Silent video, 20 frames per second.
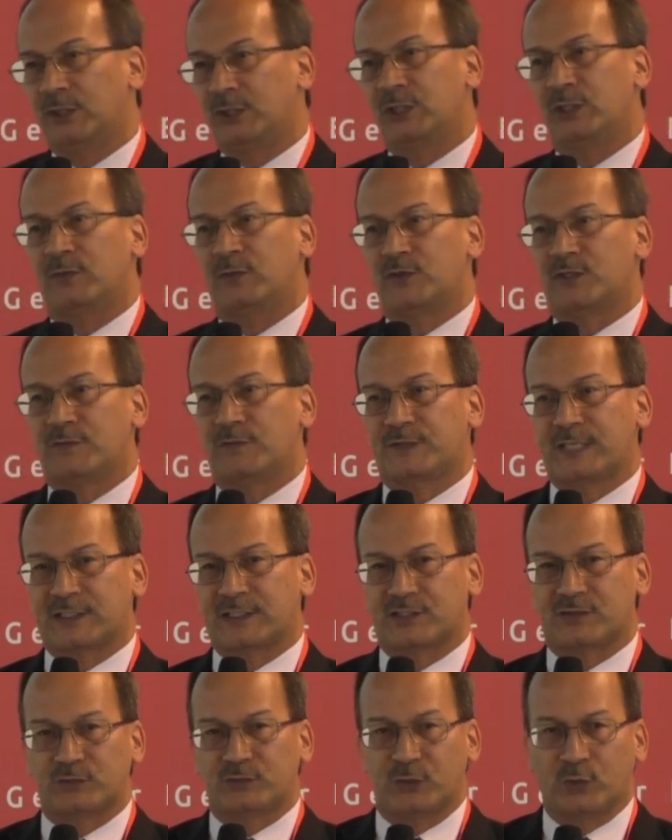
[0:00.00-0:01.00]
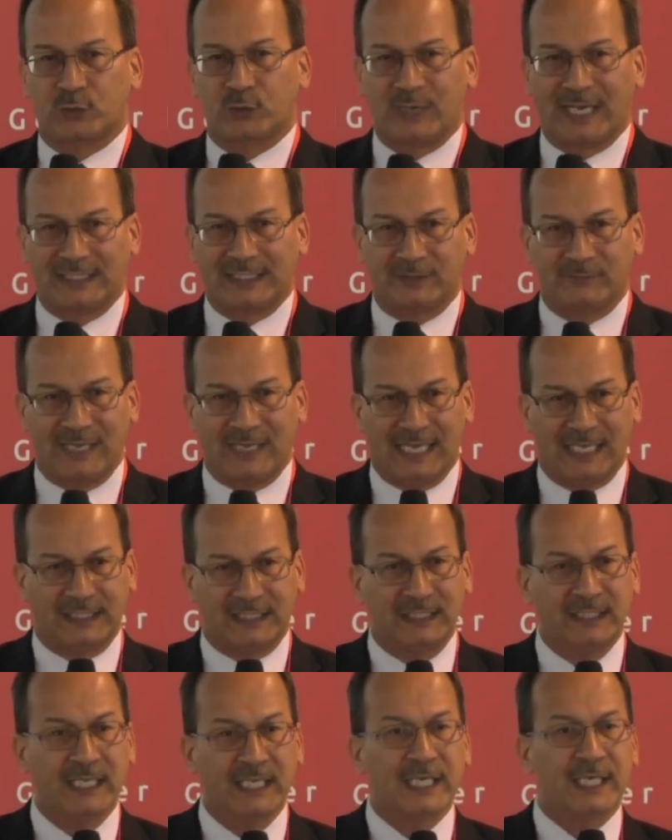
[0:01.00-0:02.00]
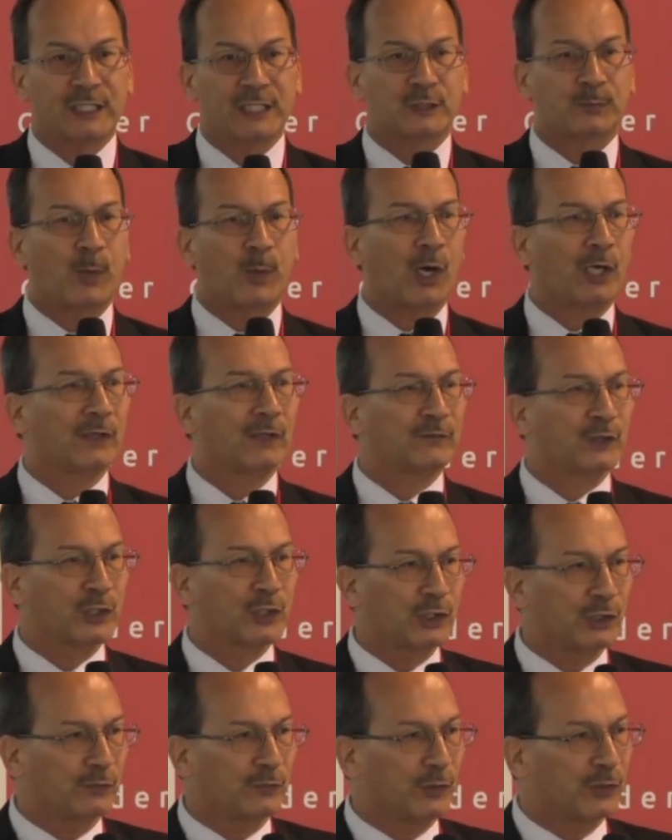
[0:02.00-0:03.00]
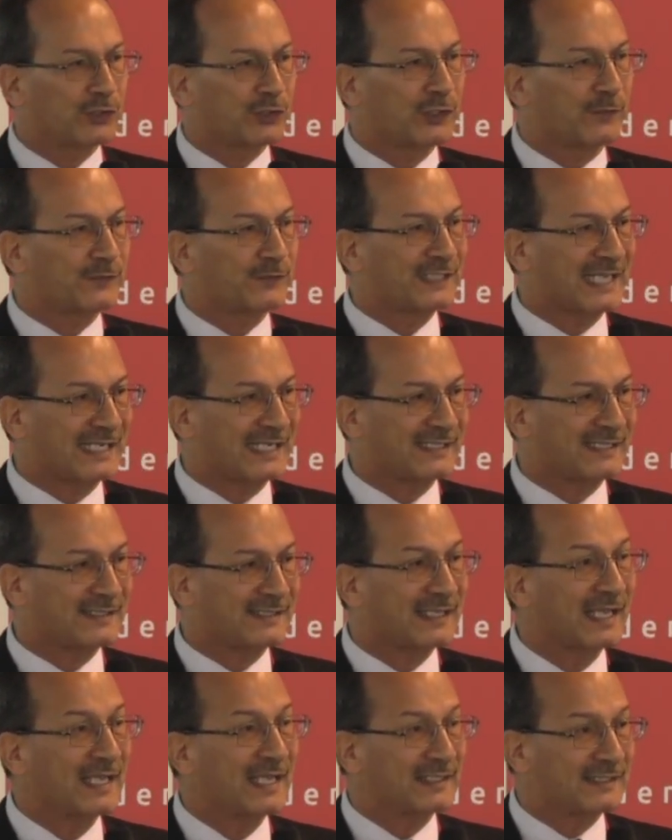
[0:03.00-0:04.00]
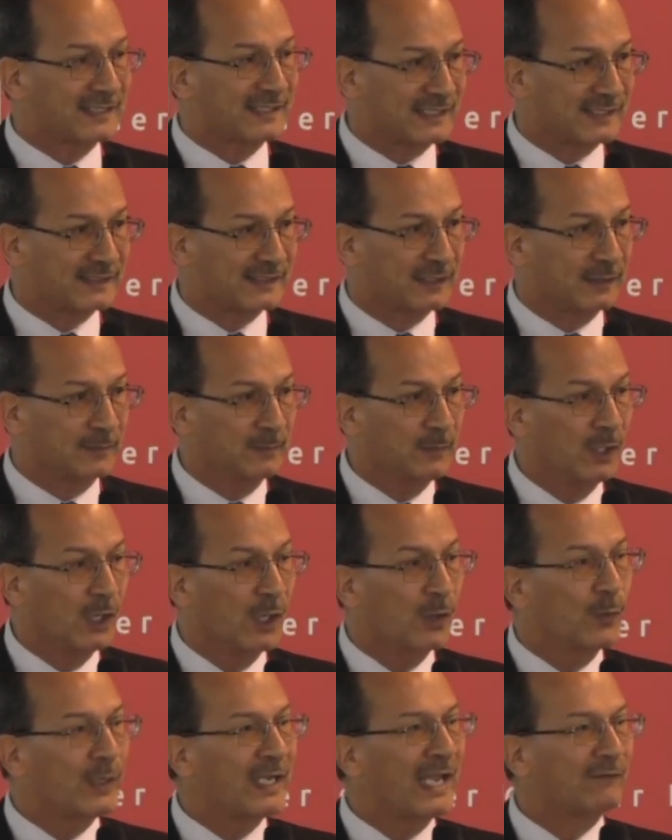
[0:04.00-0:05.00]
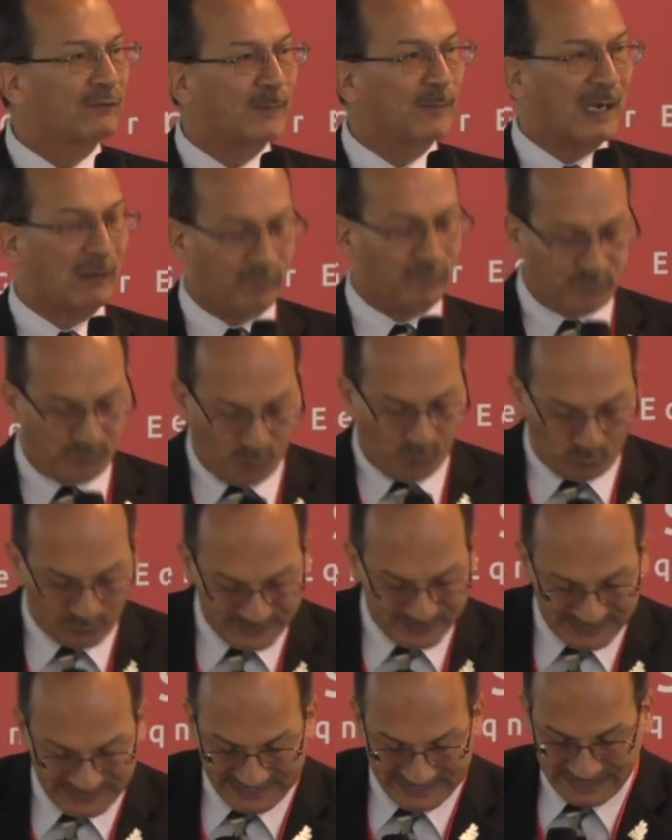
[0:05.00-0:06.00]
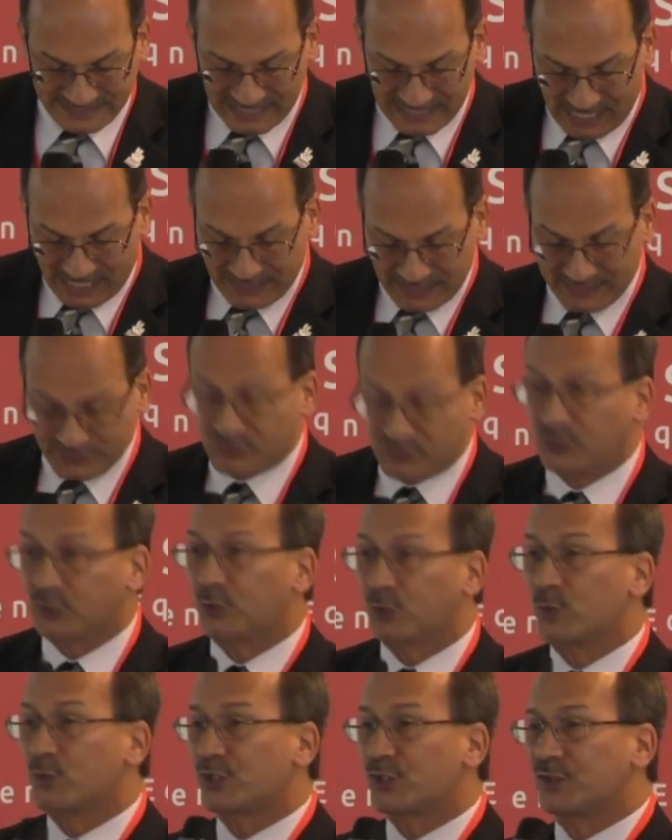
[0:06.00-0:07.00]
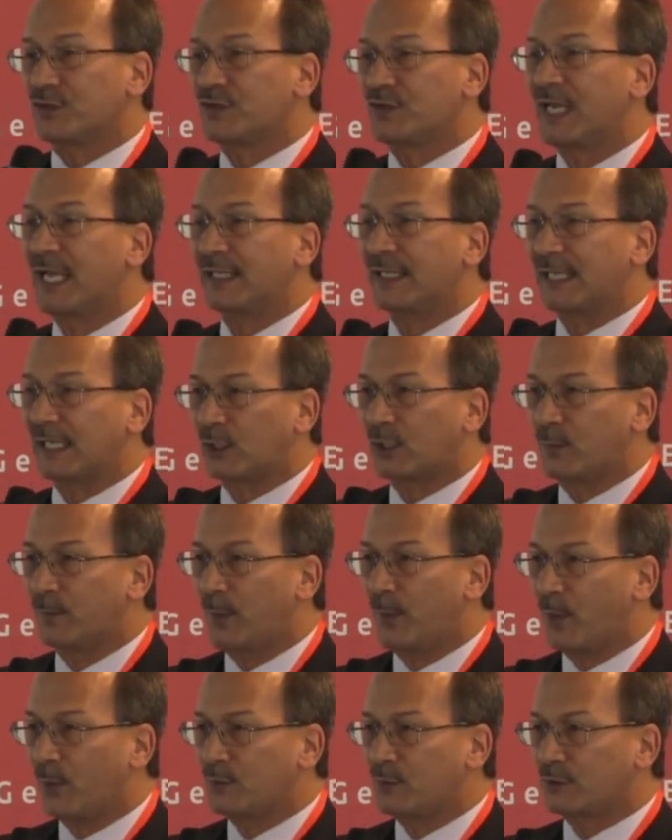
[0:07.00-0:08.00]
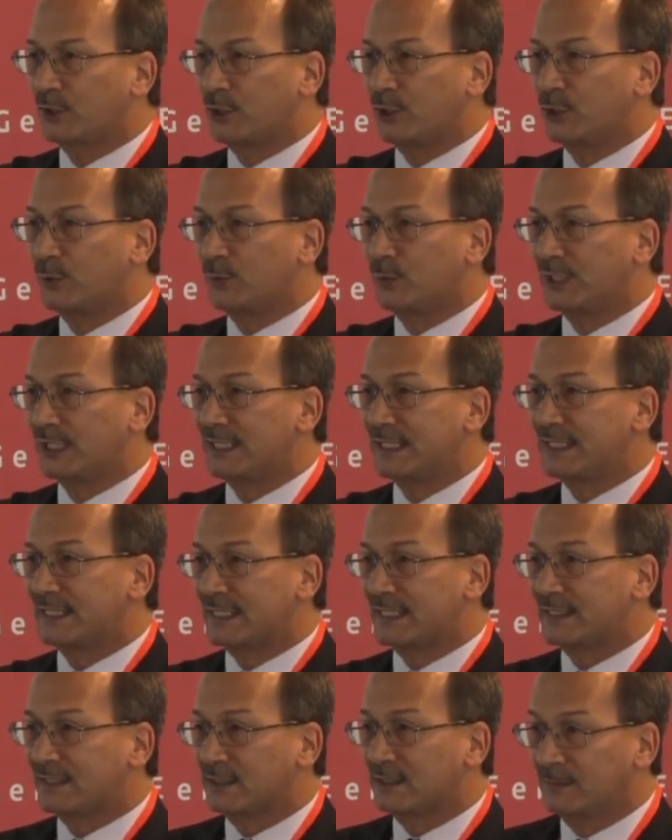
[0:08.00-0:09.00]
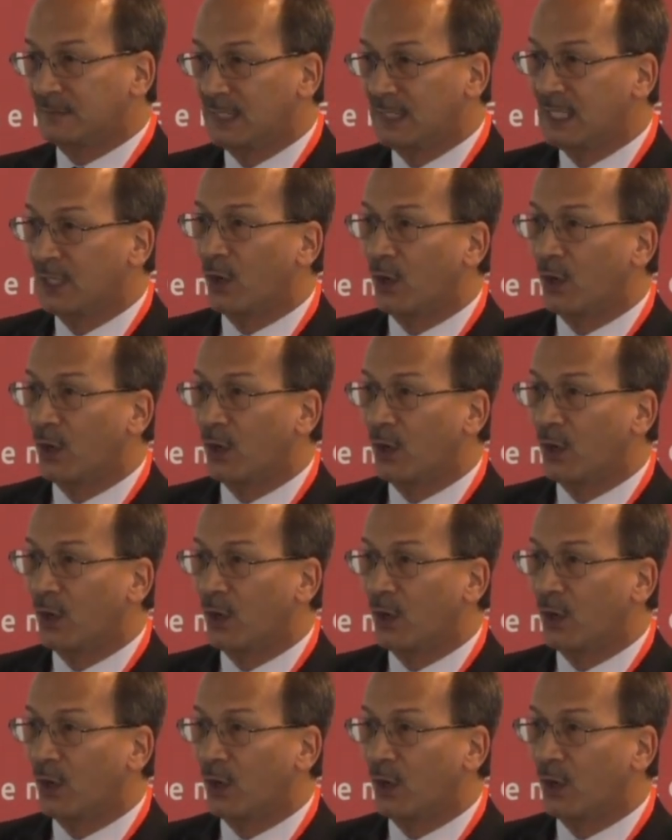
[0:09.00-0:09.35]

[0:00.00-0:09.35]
the University of Texas Rio Grande Valley is part of the University of Texas system. We have about 14 uh, institutions that compose the UT system.